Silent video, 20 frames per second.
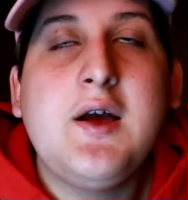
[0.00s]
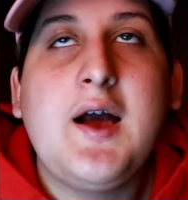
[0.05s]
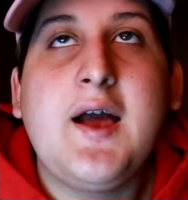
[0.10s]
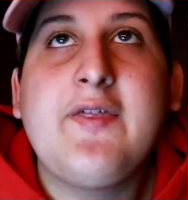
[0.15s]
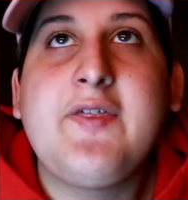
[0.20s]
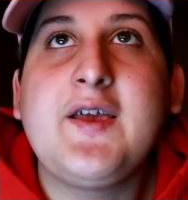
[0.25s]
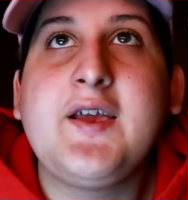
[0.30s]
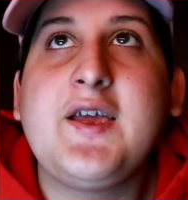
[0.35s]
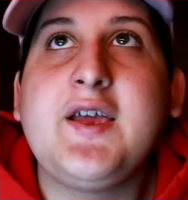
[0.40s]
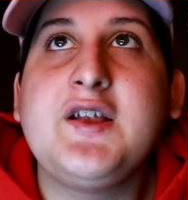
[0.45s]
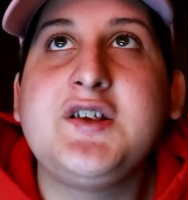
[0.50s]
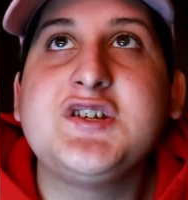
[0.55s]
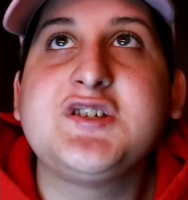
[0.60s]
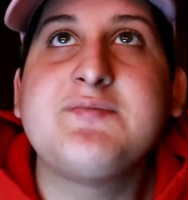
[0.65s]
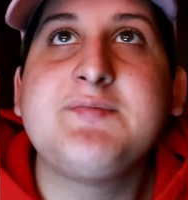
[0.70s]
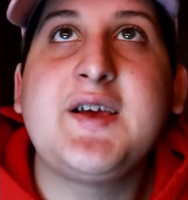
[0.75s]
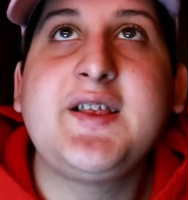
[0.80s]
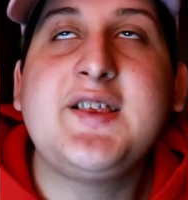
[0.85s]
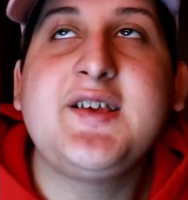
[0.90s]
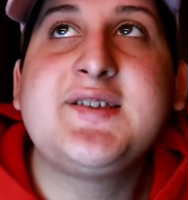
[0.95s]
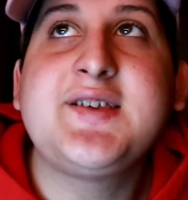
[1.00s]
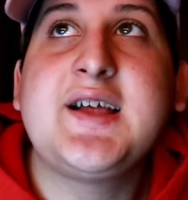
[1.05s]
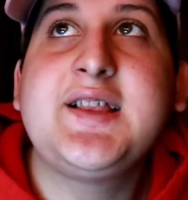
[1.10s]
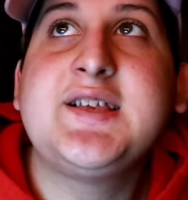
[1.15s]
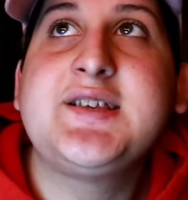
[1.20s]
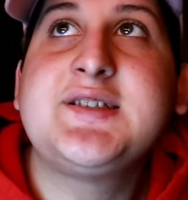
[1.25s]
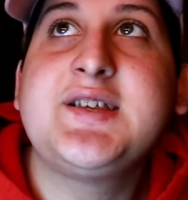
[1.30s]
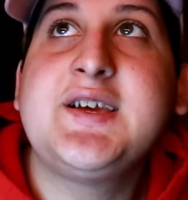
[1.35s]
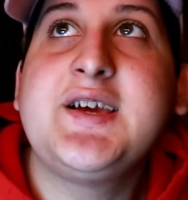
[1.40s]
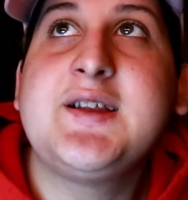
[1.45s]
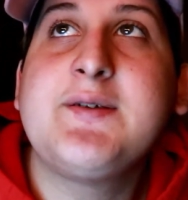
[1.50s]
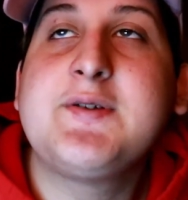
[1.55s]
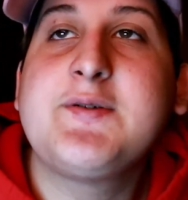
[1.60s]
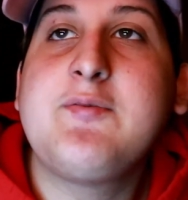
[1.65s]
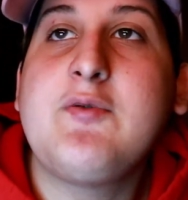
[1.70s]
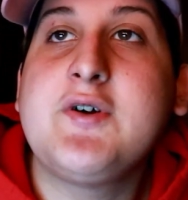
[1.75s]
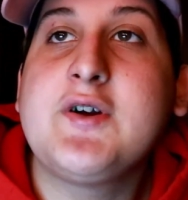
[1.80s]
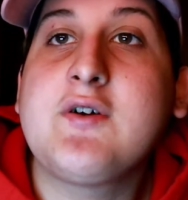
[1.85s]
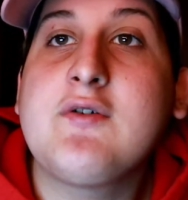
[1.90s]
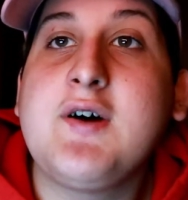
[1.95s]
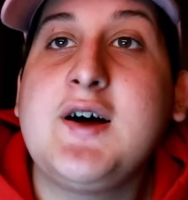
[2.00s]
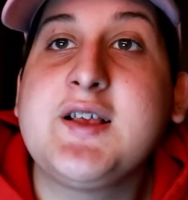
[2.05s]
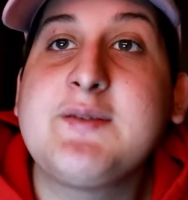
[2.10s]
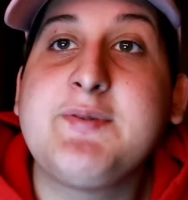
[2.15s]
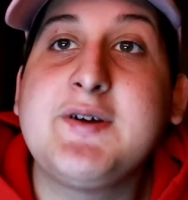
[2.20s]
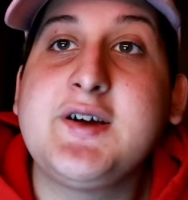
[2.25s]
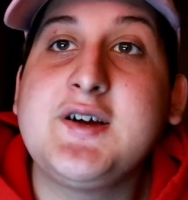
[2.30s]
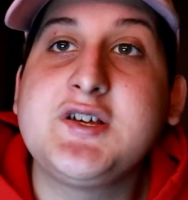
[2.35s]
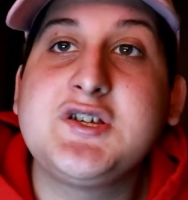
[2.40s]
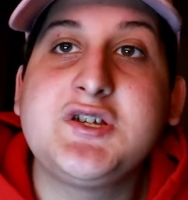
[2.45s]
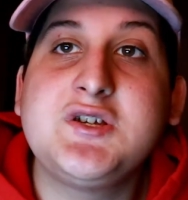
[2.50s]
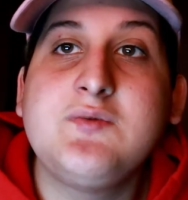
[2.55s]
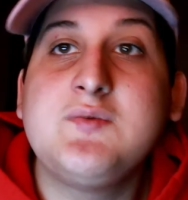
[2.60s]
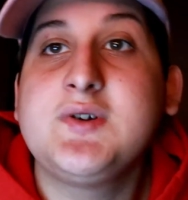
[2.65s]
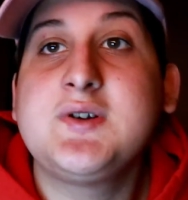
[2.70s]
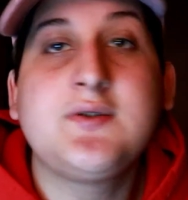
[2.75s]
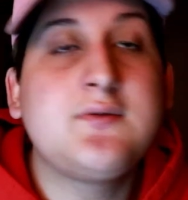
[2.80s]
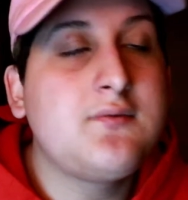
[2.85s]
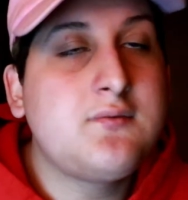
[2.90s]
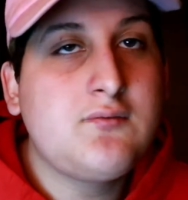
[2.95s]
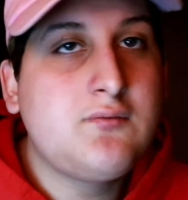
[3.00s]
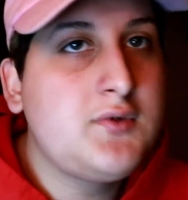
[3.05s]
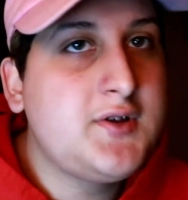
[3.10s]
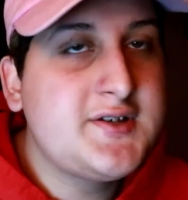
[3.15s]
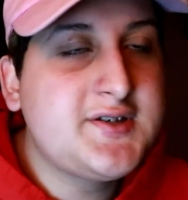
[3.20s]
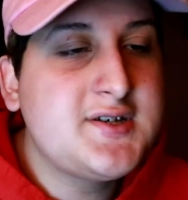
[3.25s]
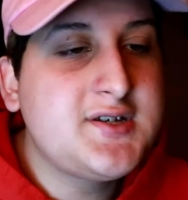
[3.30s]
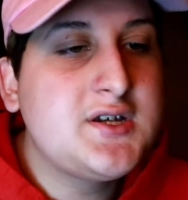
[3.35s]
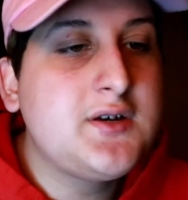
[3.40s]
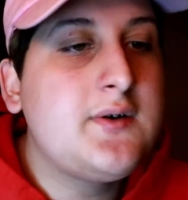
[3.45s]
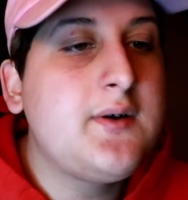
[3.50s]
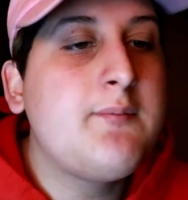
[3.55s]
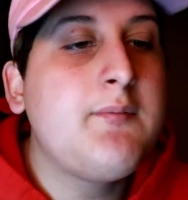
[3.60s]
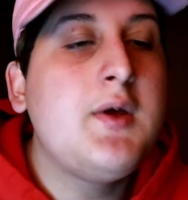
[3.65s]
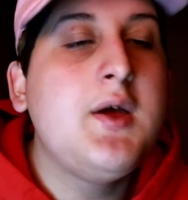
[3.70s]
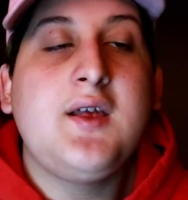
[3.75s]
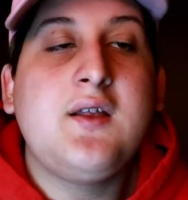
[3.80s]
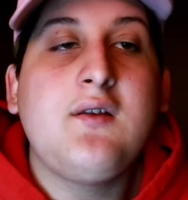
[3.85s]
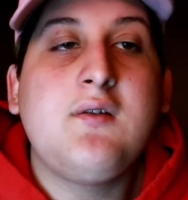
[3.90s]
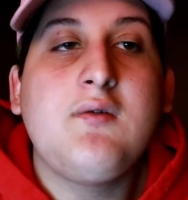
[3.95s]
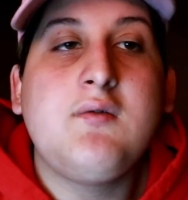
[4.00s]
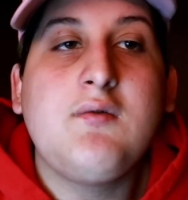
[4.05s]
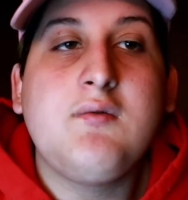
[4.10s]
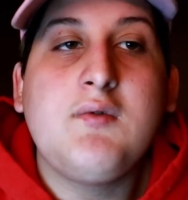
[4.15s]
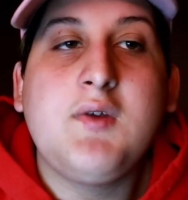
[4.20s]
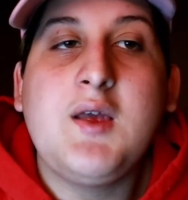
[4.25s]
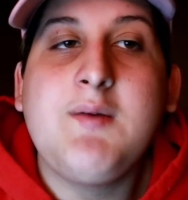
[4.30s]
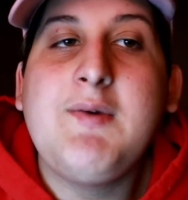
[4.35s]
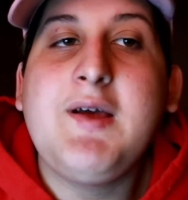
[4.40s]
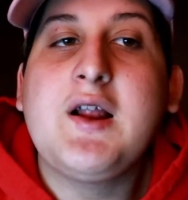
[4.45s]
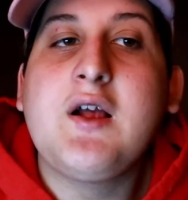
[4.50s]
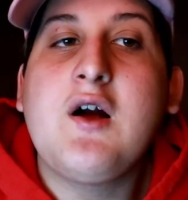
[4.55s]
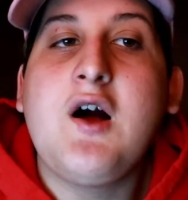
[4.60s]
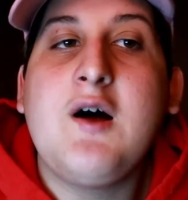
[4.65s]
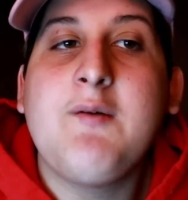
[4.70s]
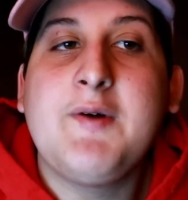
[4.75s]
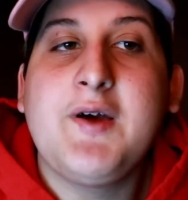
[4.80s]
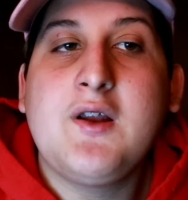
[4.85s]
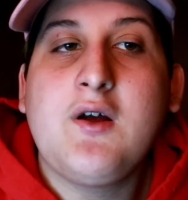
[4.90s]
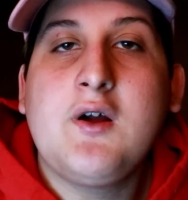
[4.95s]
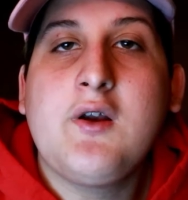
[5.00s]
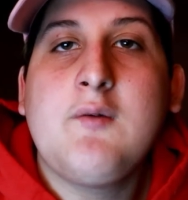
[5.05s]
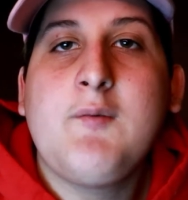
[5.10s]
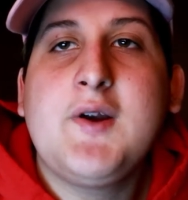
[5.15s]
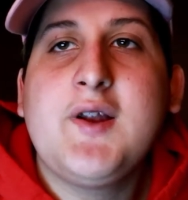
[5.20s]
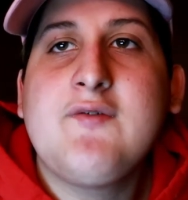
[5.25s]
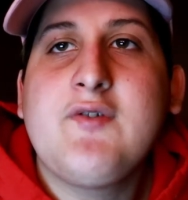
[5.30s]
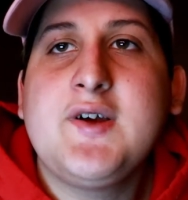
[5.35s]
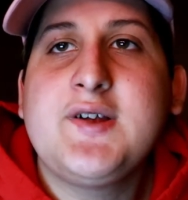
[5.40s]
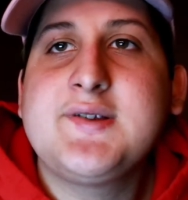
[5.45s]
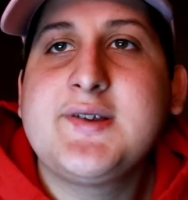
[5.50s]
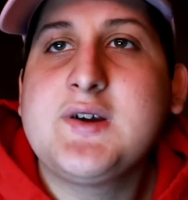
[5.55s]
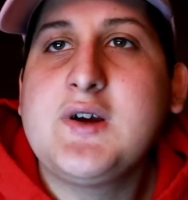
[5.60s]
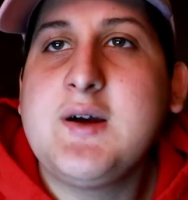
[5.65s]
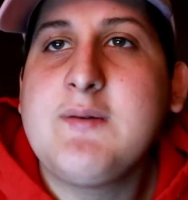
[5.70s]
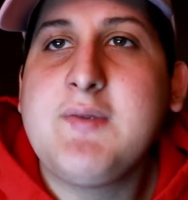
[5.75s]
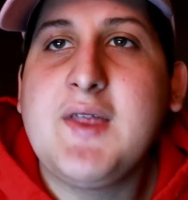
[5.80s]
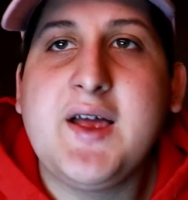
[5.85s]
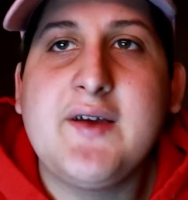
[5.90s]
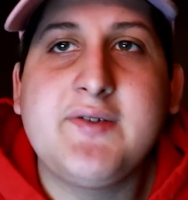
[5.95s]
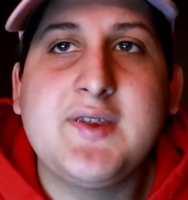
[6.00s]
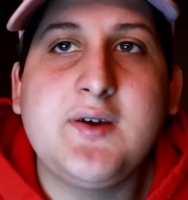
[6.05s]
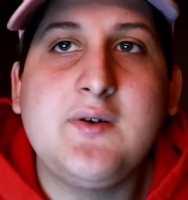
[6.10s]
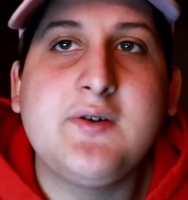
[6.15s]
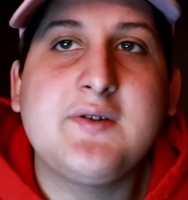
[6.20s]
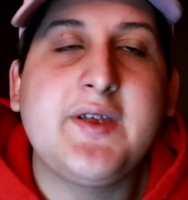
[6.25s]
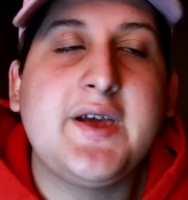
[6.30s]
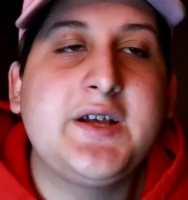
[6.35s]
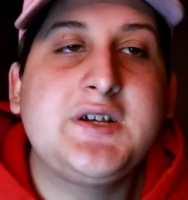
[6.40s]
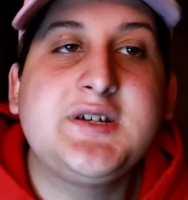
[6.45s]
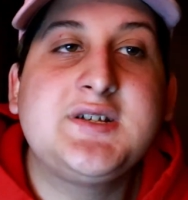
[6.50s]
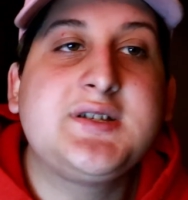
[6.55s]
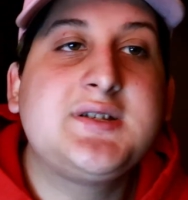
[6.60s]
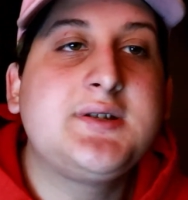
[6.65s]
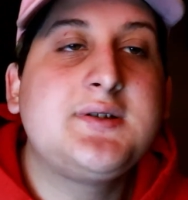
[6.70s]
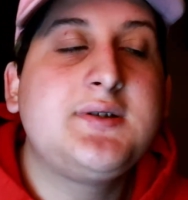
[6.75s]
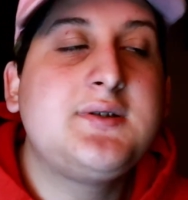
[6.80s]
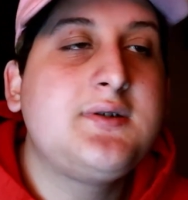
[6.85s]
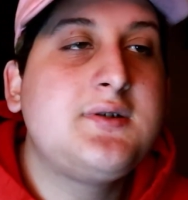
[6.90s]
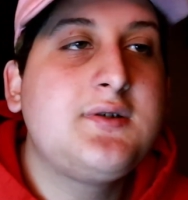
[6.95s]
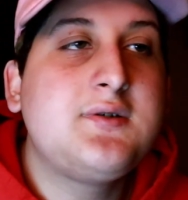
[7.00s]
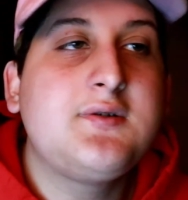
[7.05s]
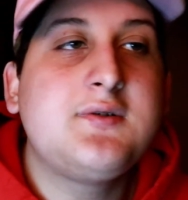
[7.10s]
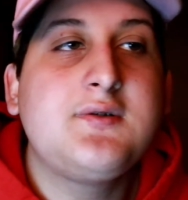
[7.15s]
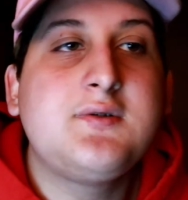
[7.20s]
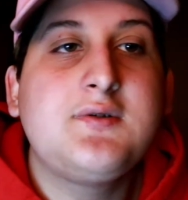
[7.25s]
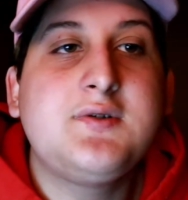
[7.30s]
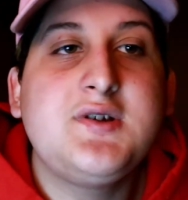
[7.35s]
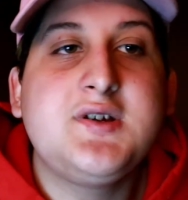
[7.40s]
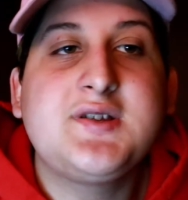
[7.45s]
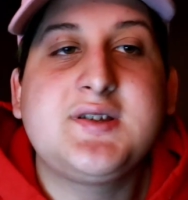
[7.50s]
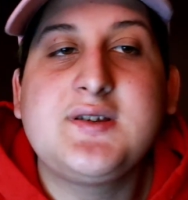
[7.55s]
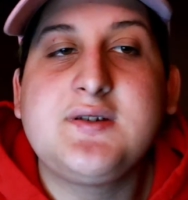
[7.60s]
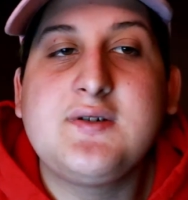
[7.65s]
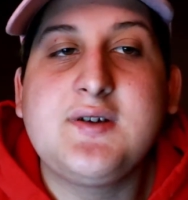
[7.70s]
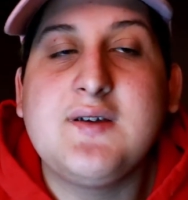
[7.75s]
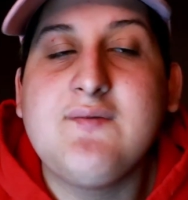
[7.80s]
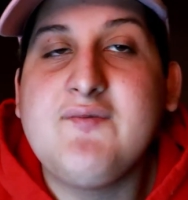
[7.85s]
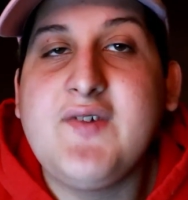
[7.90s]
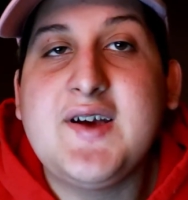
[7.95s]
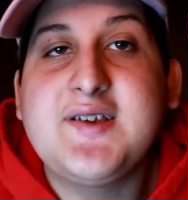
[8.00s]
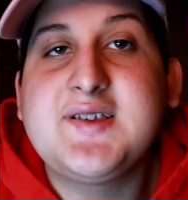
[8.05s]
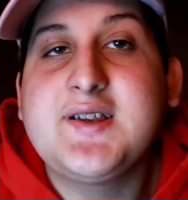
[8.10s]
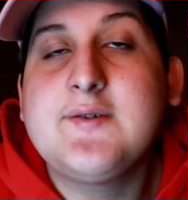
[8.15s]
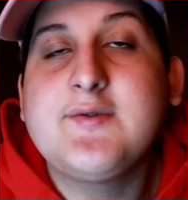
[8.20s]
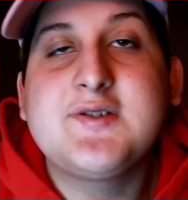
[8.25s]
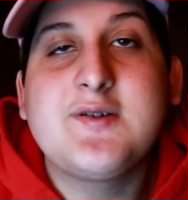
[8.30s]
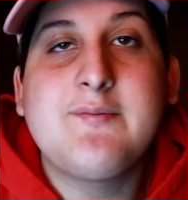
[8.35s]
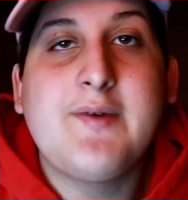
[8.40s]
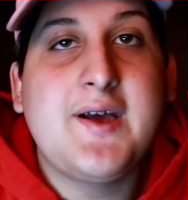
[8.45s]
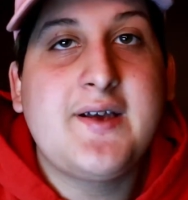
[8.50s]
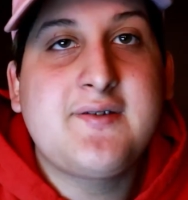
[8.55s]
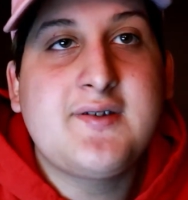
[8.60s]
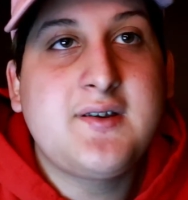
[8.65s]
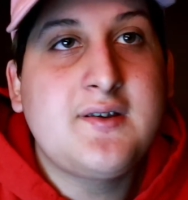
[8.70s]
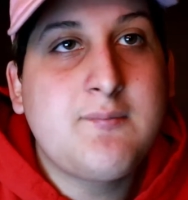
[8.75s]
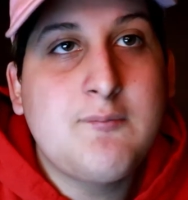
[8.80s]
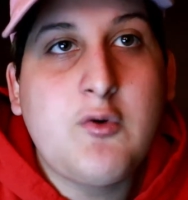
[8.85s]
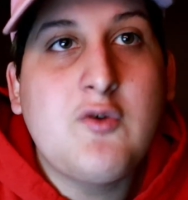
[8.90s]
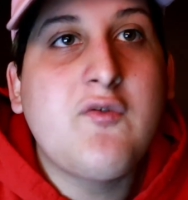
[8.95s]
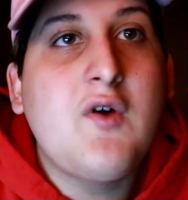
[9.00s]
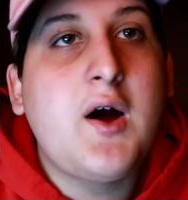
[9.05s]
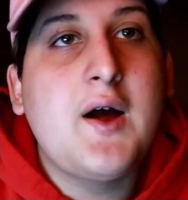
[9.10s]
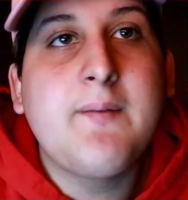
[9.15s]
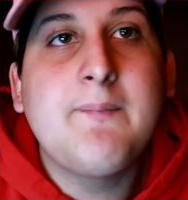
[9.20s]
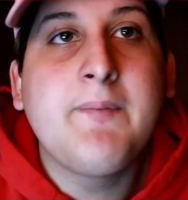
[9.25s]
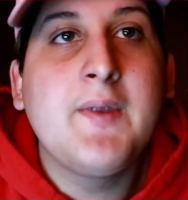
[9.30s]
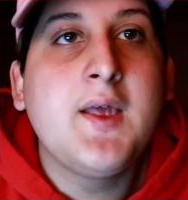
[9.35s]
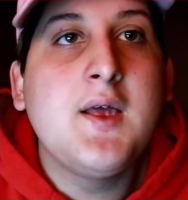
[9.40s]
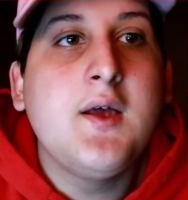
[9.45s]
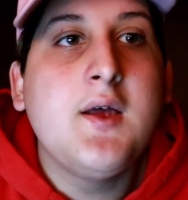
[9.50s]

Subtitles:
I think he just mainly said this to get his point across because she wouldn't listen to him. He made a comment on one of her Instagram lives. He was like, just confess that it was a mess and move on.